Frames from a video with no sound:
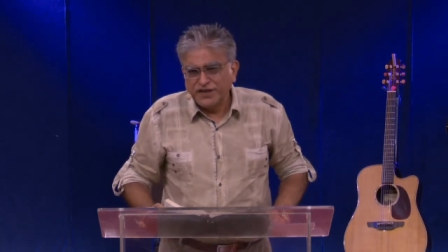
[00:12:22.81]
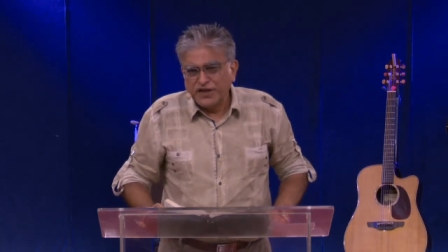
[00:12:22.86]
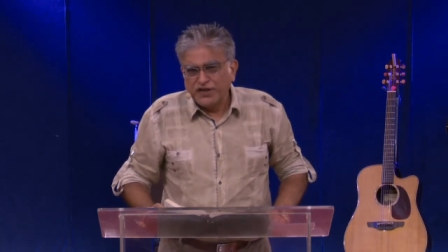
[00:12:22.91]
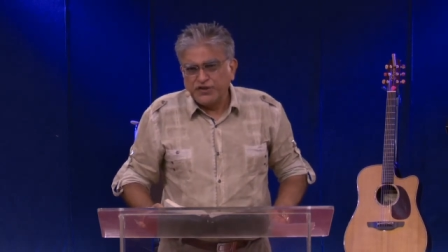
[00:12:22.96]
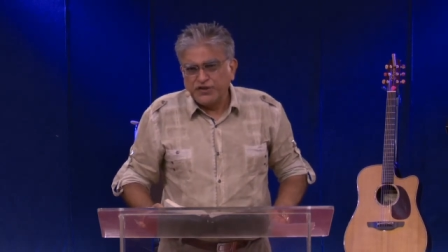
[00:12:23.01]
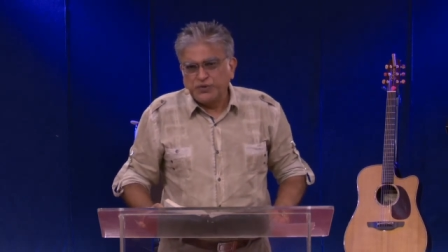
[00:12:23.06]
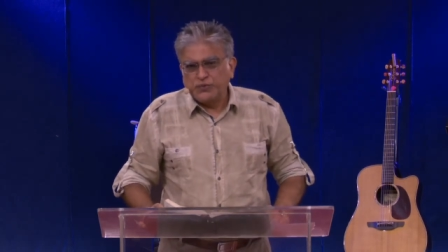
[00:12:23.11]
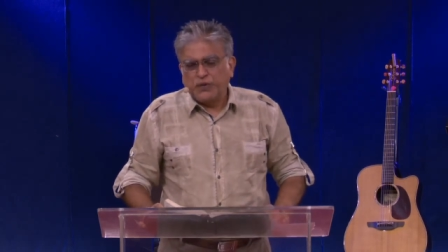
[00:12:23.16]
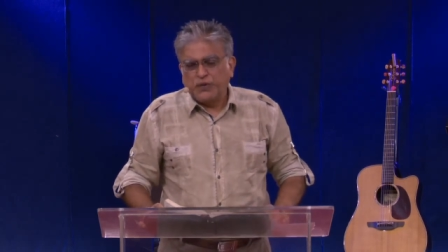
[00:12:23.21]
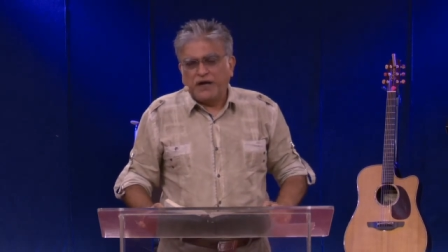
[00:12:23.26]

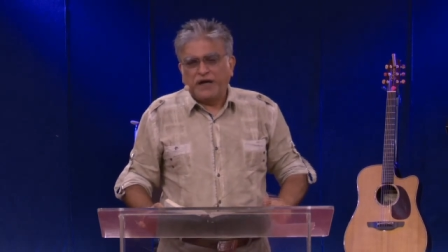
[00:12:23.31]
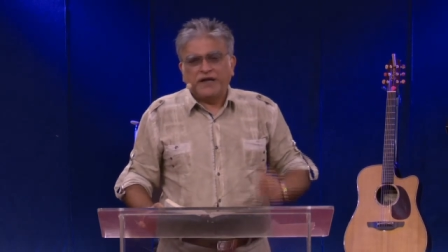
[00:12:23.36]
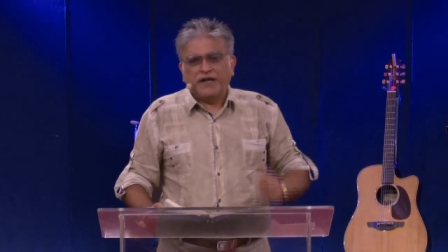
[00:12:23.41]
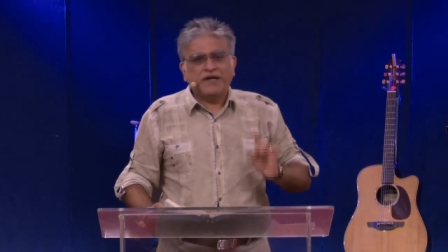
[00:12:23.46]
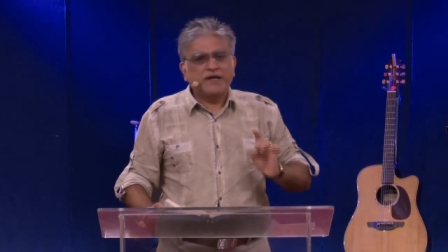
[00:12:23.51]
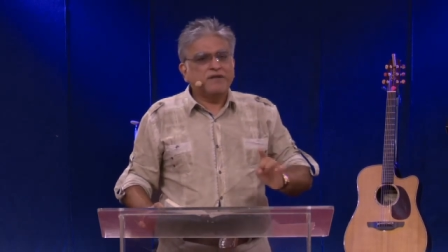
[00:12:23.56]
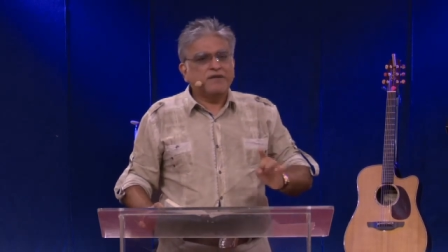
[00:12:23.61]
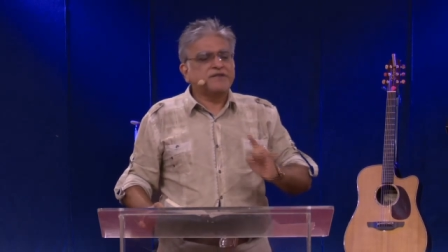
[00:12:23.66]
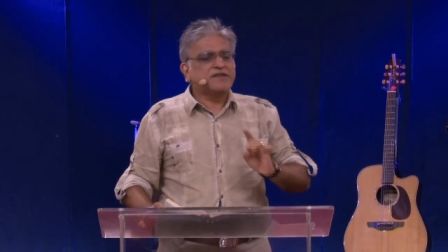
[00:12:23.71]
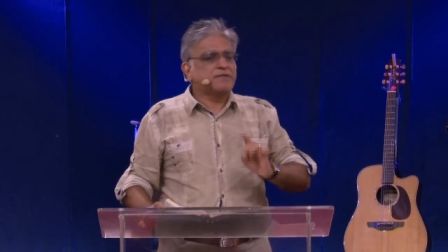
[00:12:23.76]
You are
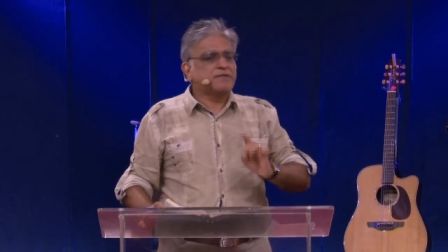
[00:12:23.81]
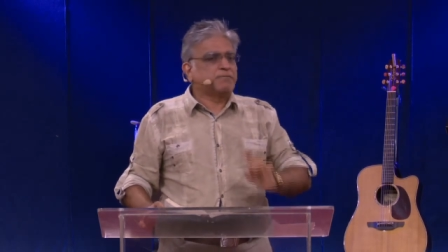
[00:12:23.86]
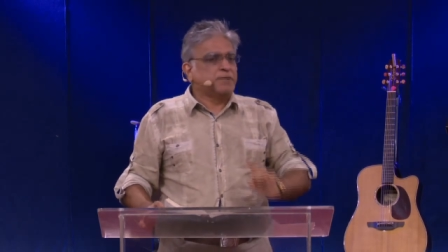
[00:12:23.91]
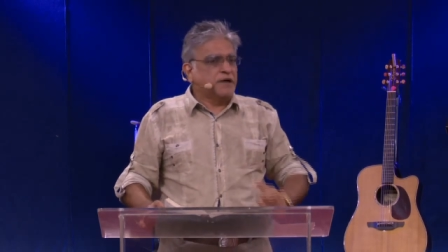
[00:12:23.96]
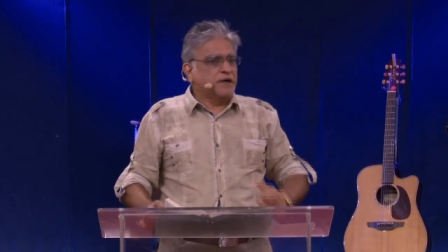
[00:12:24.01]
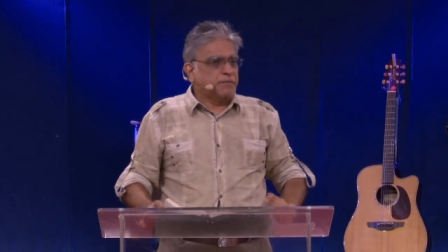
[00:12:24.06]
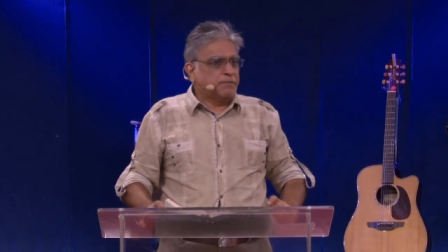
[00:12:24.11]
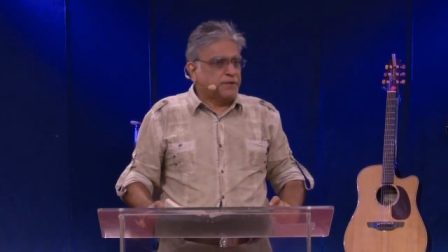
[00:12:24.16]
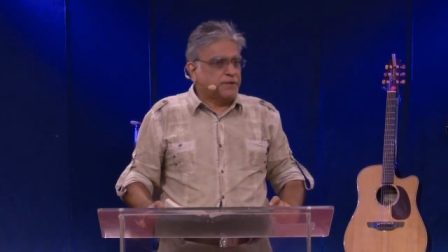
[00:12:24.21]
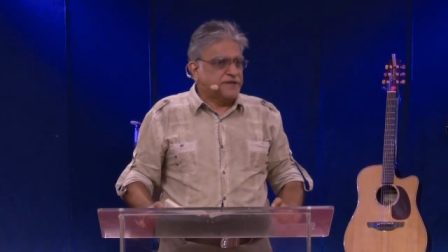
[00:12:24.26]
here with a
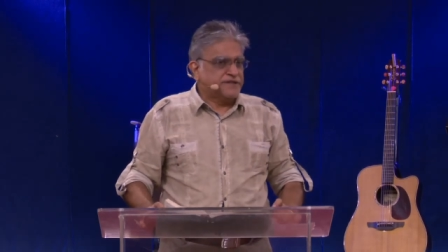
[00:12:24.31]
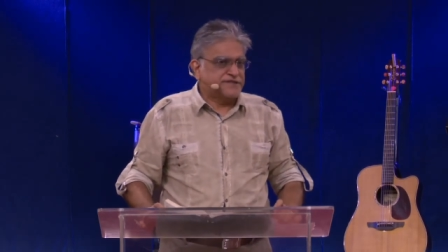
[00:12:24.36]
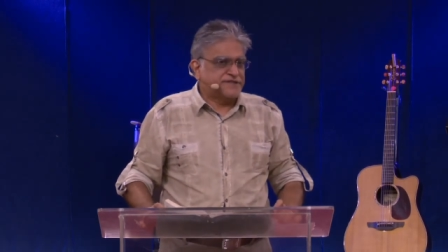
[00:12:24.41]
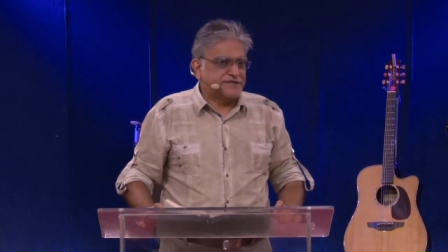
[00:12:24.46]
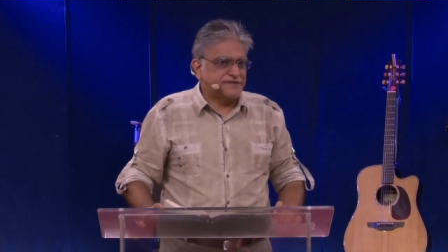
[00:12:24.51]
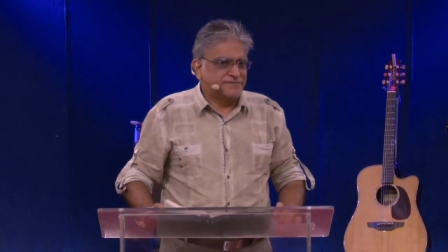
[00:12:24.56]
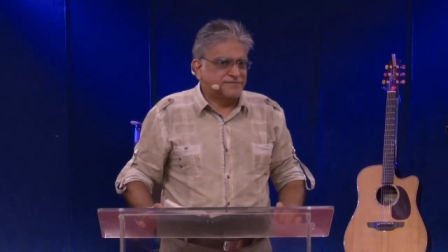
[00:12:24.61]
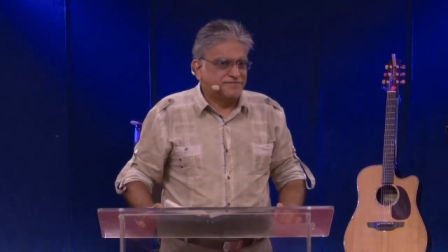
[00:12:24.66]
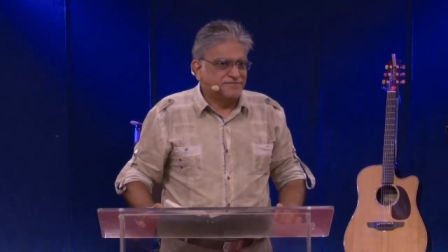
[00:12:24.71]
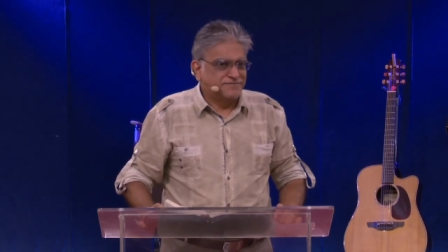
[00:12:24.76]

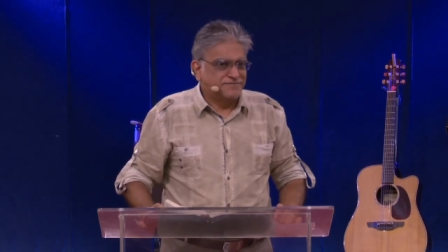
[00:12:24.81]
purpose